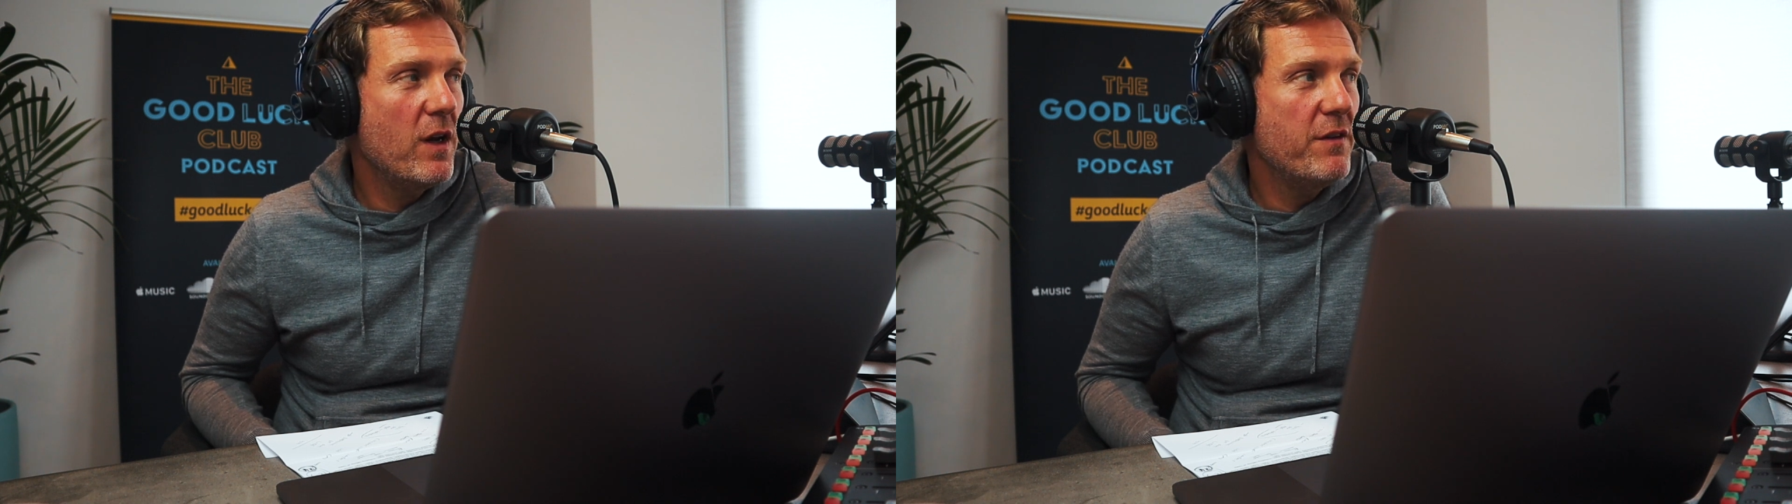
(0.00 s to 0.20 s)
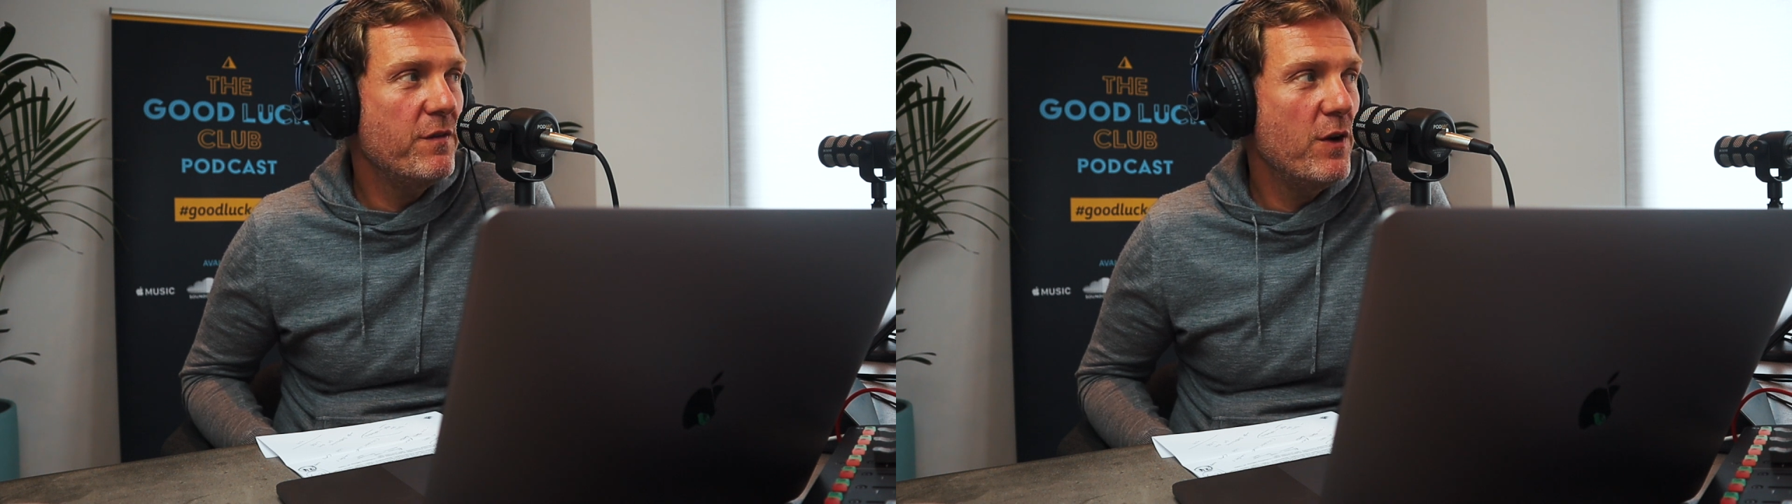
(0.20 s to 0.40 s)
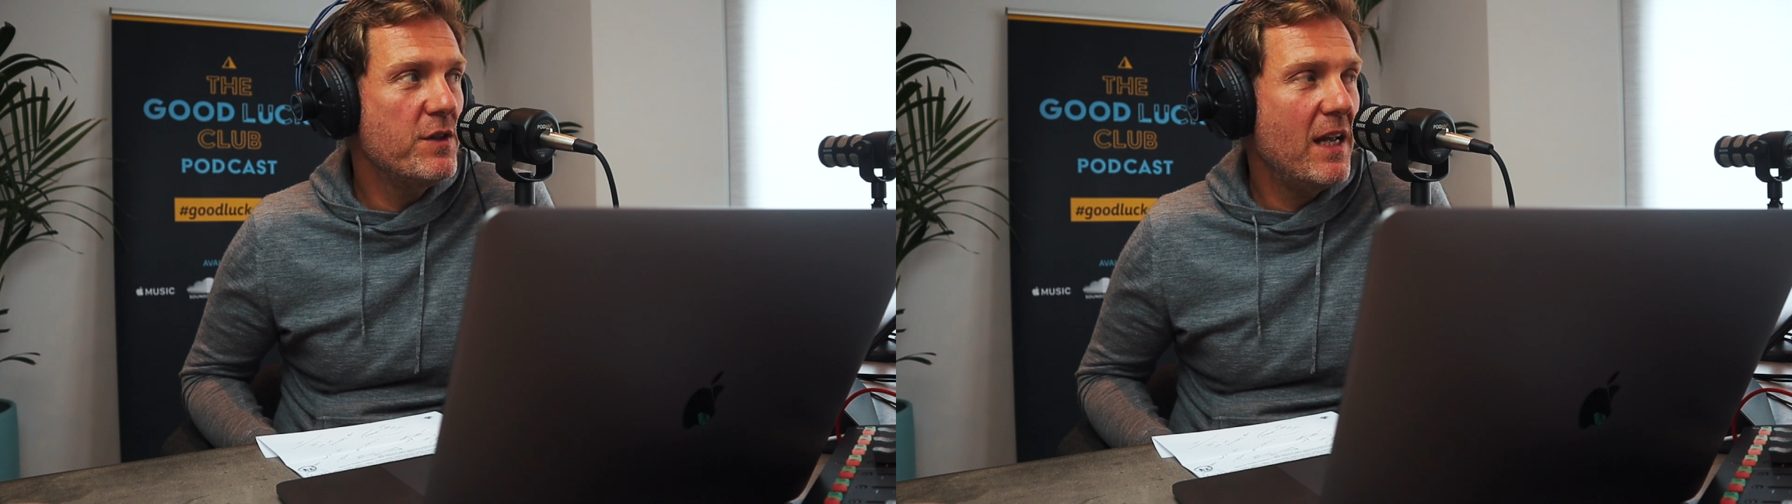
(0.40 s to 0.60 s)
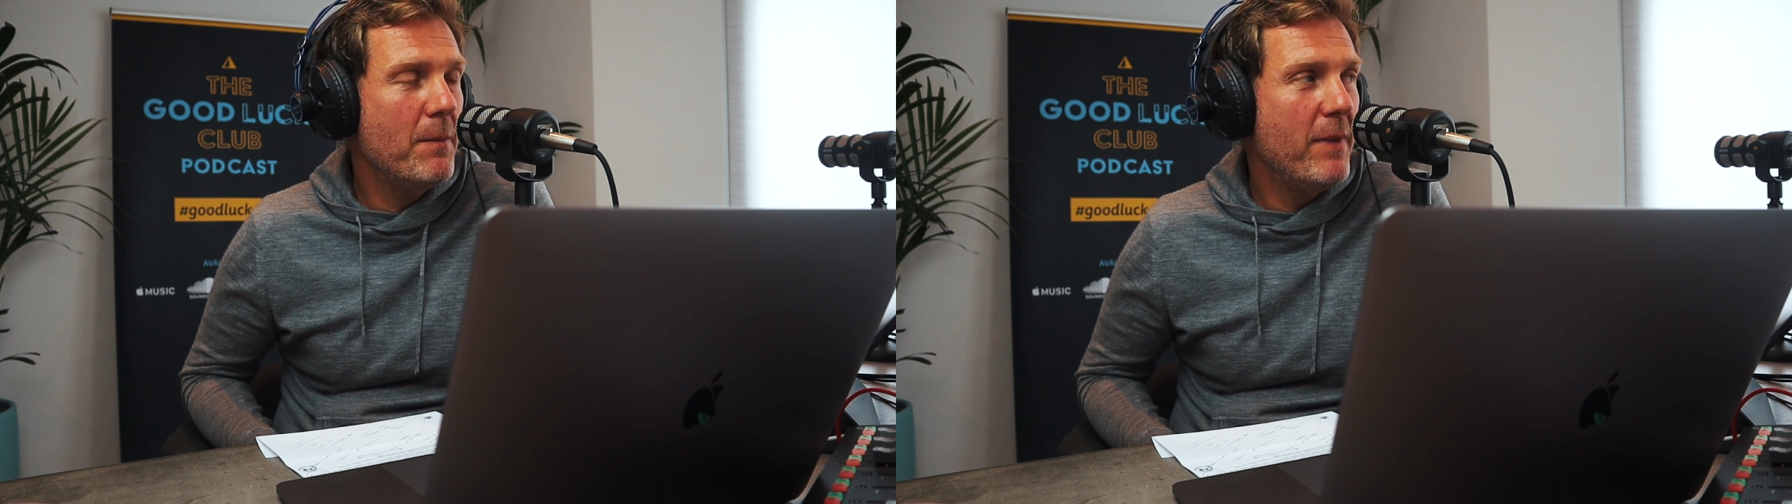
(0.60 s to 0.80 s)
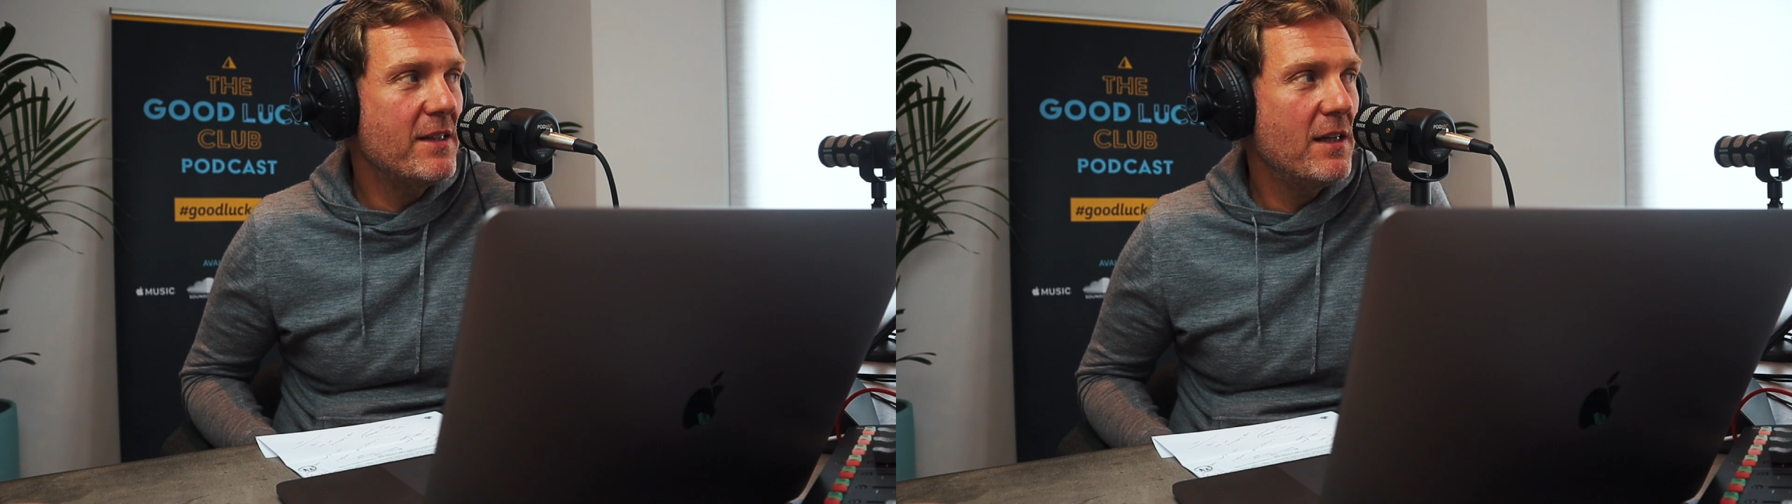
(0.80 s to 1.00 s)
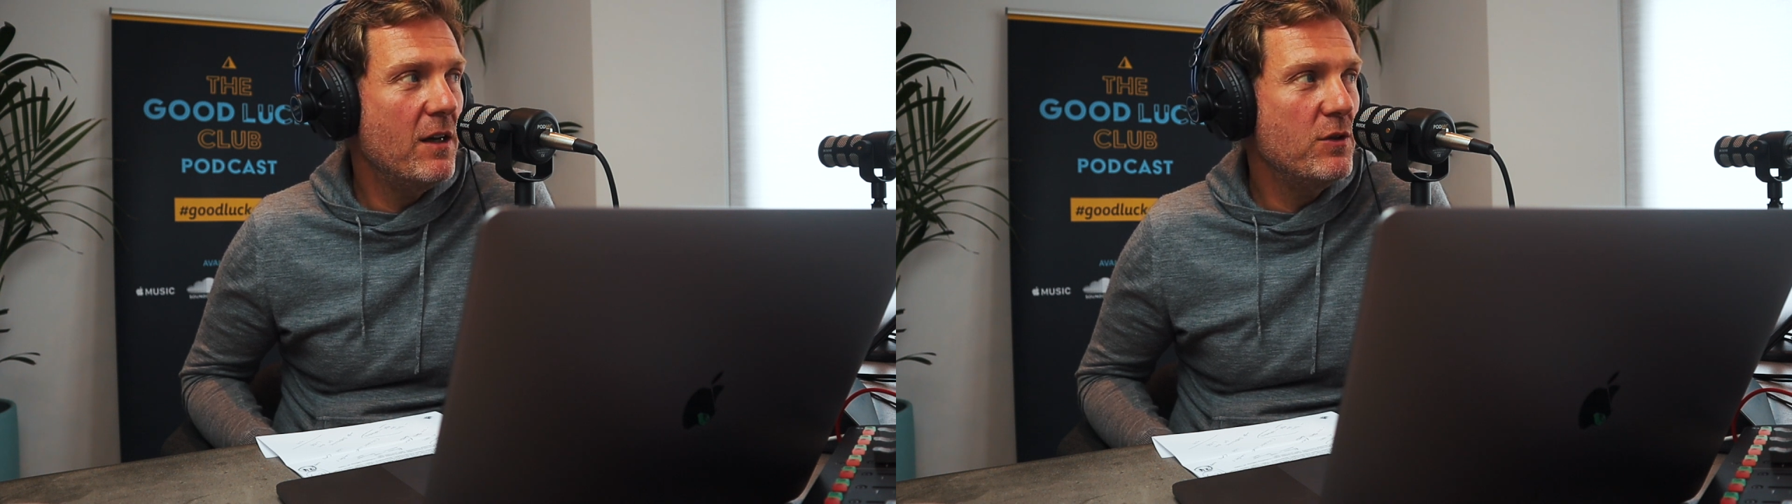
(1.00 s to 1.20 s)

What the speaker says: When I first came back to